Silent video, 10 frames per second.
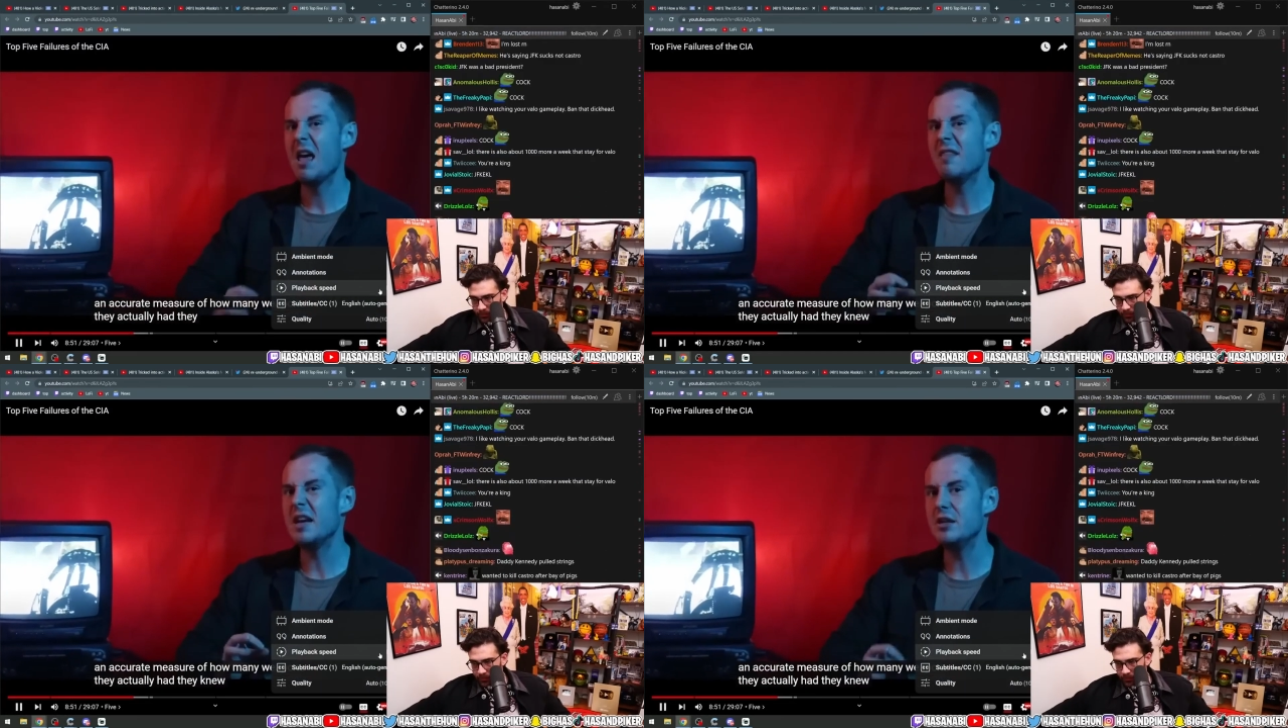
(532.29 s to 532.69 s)

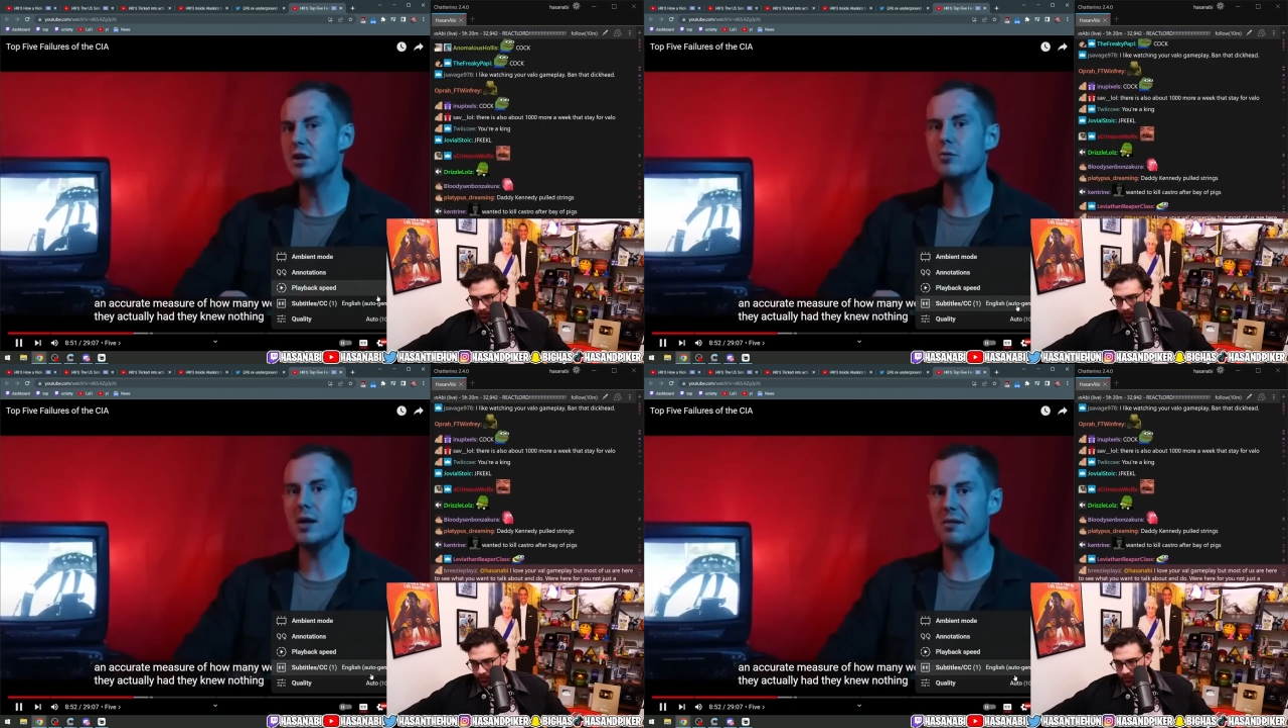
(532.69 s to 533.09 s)
They
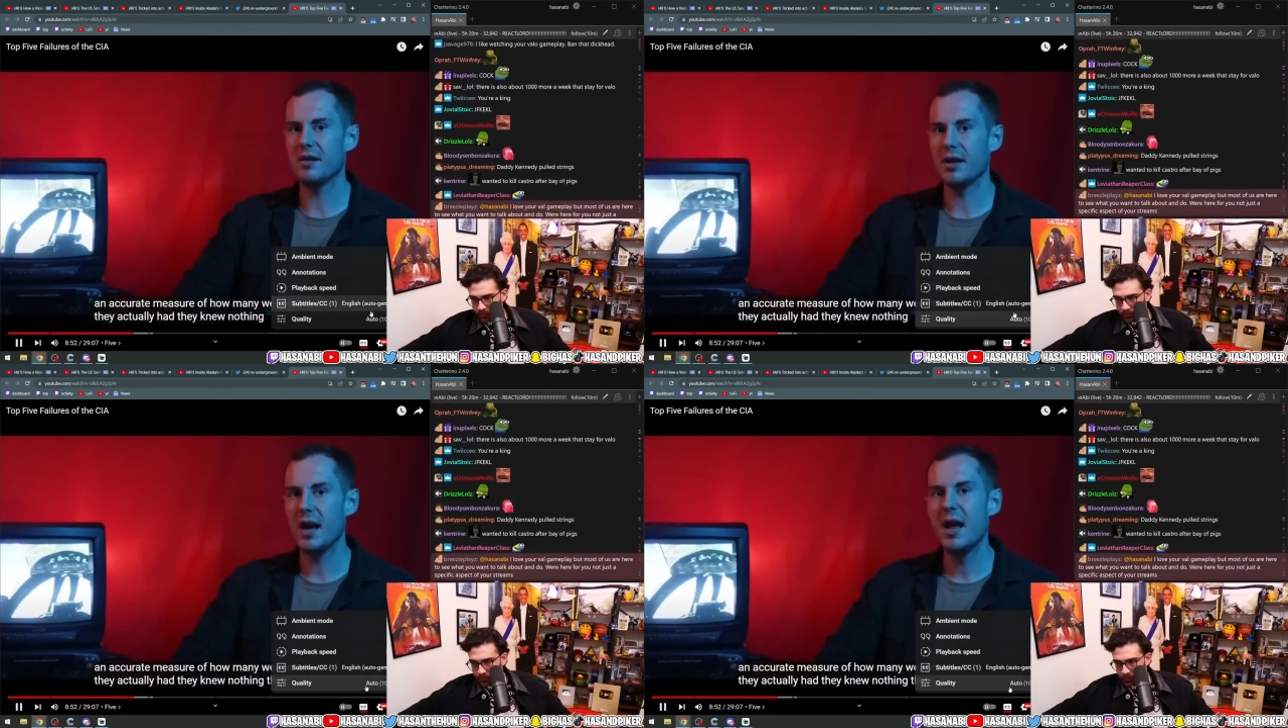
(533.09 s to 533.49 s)
knew
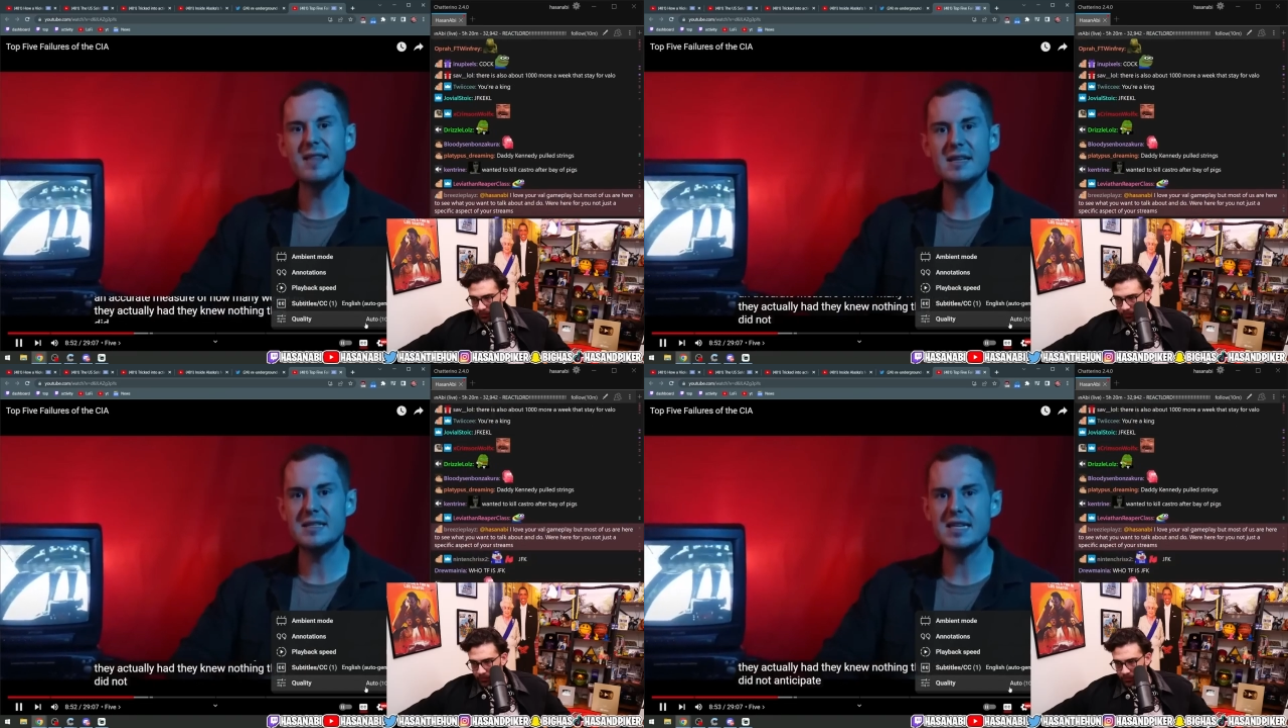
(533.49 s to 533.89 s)
nothing.
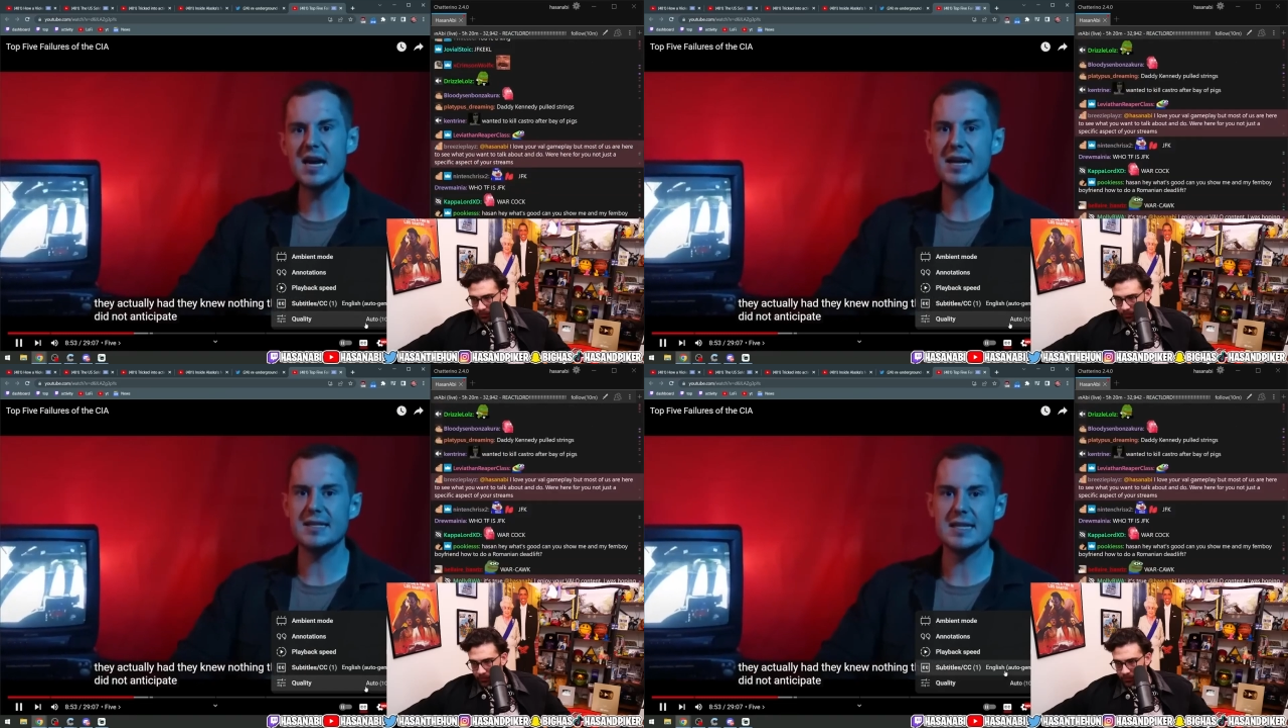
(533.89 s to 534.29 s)
They did
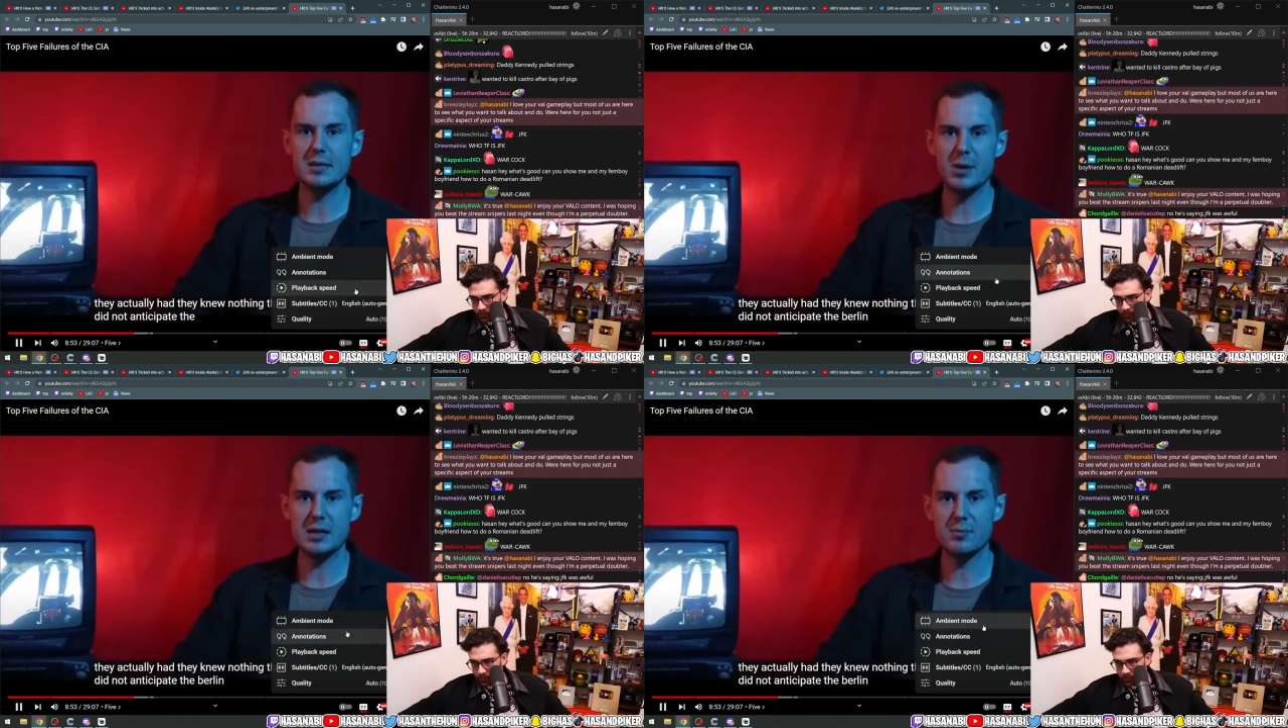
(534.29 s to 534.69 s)
not
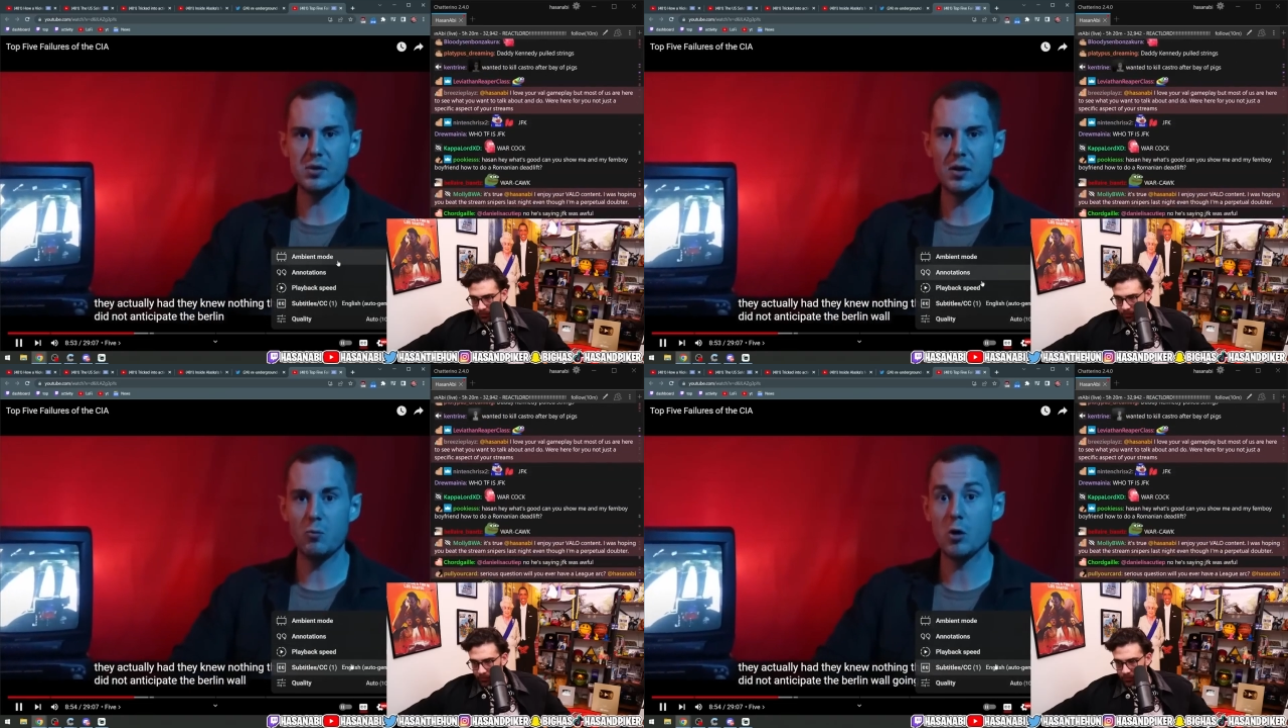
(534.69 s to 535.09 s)
anticipate the
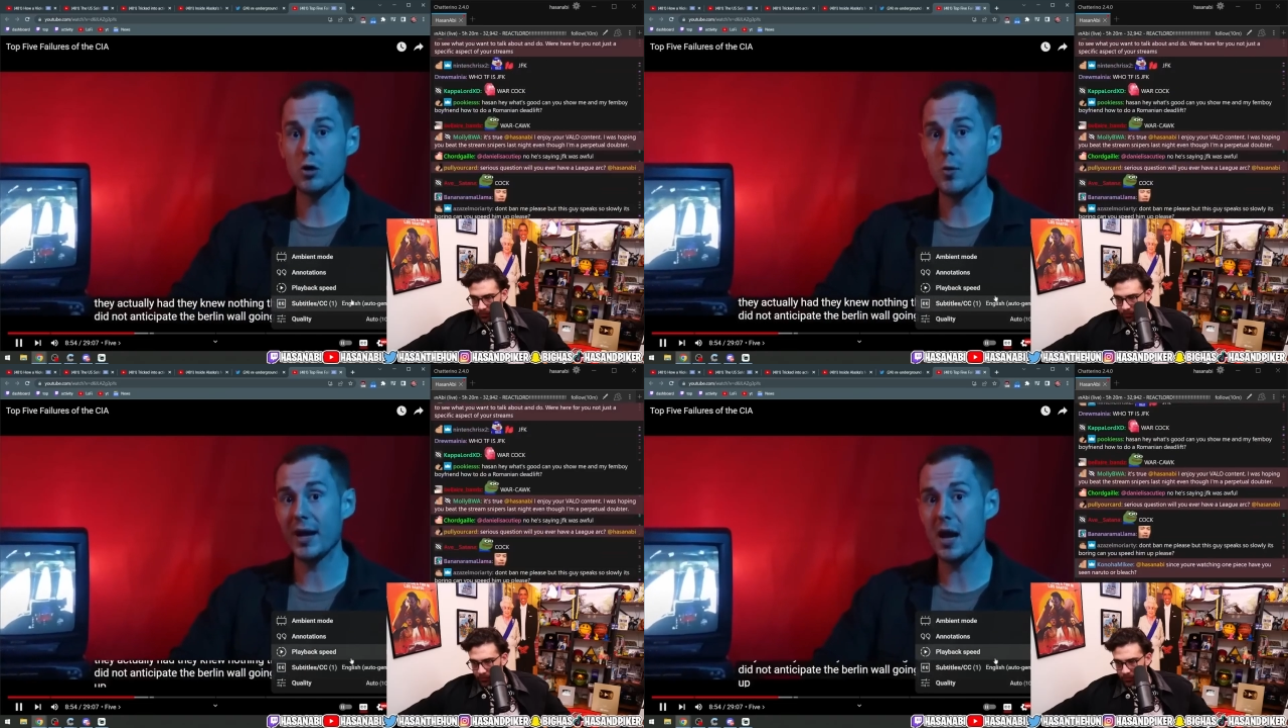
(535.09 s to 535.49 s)
Berlin Wall
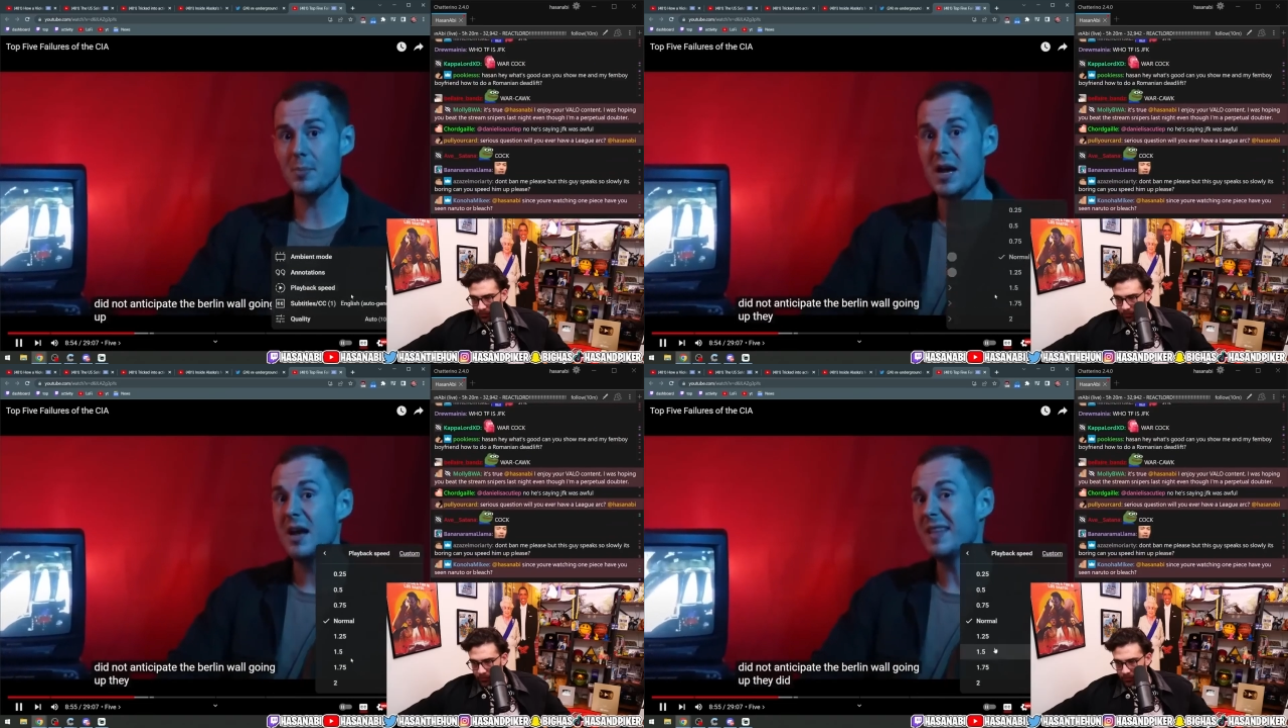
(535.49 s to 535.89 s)
going
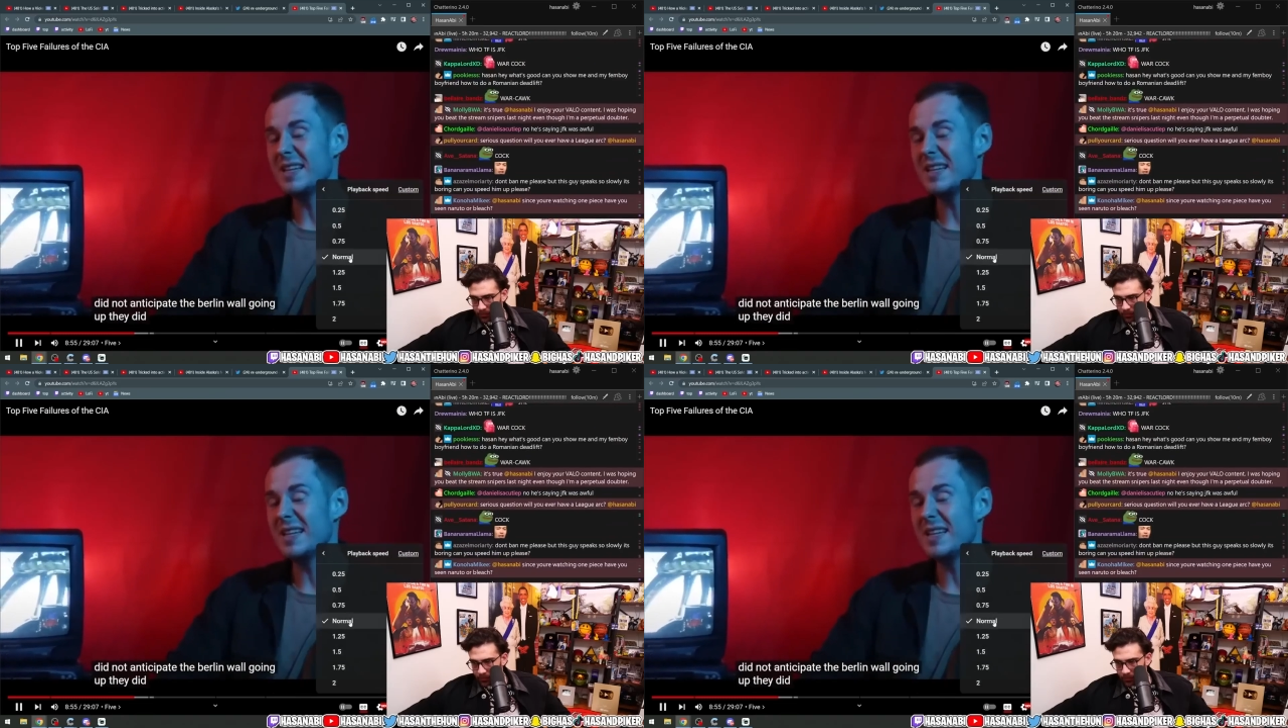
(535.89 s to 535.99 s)
up.